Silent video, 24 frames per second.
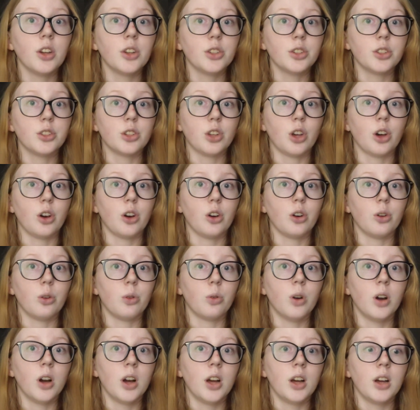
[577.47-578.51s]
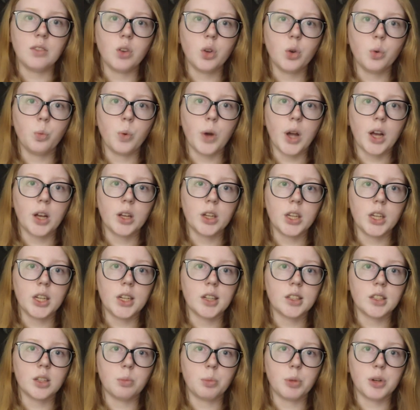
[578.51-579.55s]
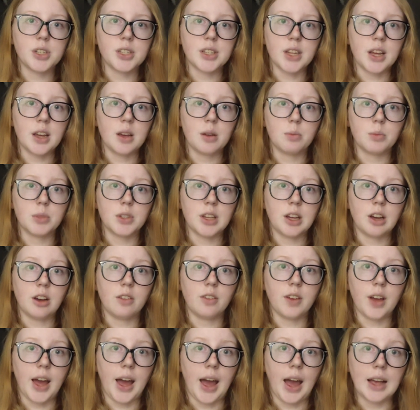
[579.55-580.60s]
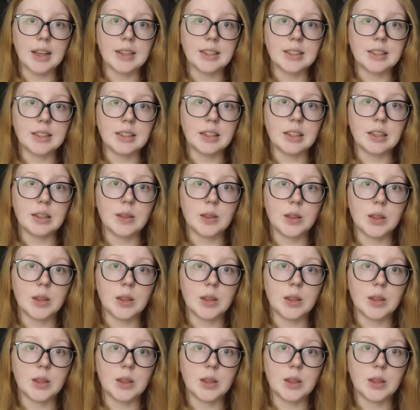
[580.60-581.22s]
So even while he doesn't present himself as